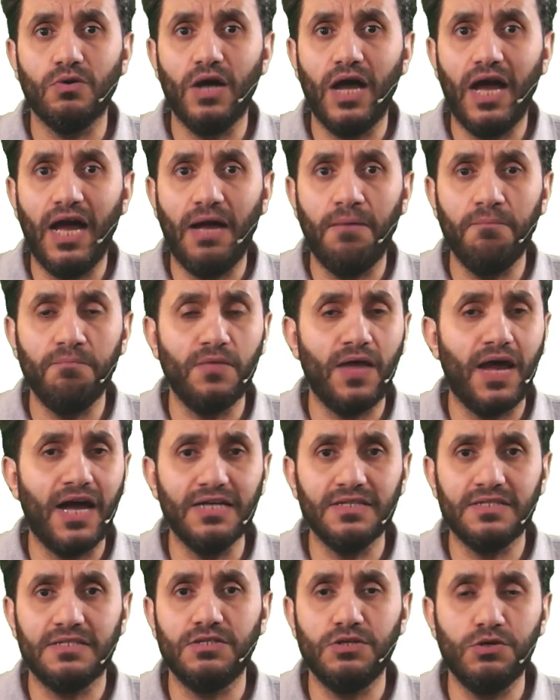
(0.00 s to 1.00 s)

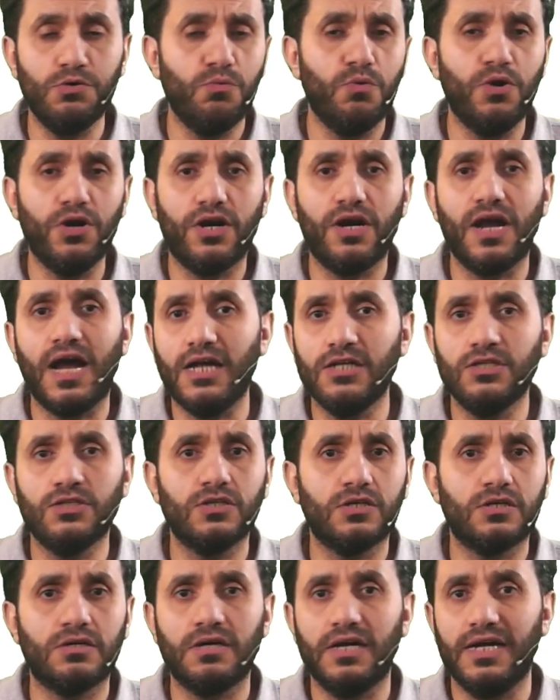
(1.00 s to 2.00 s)
as you were
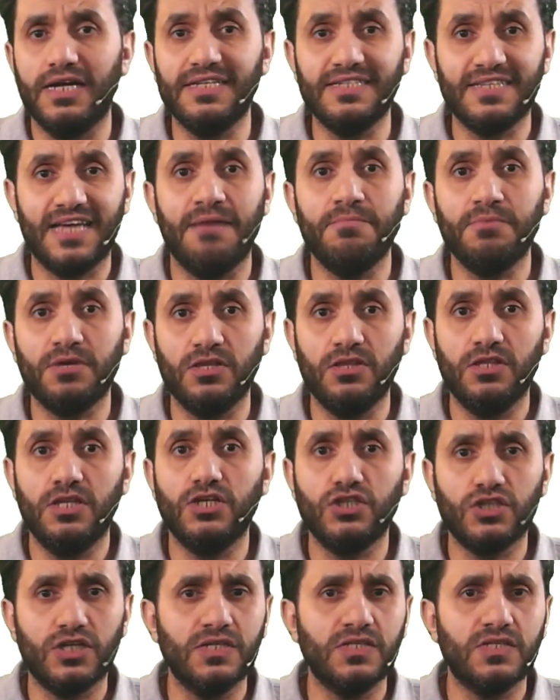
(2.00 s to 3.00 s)
under exam
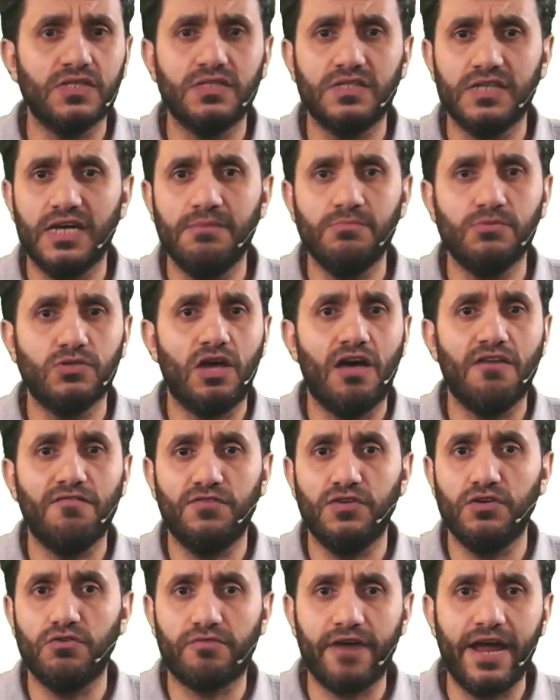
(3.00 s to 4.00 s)
conditions in terms
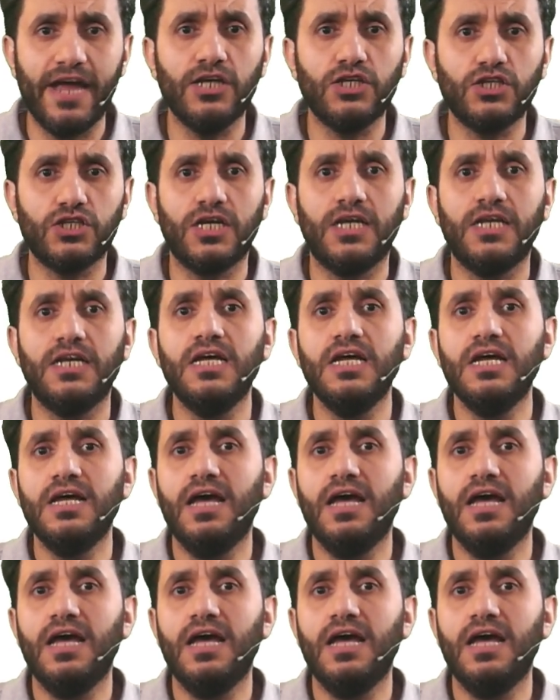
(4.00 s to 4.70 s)
of duration,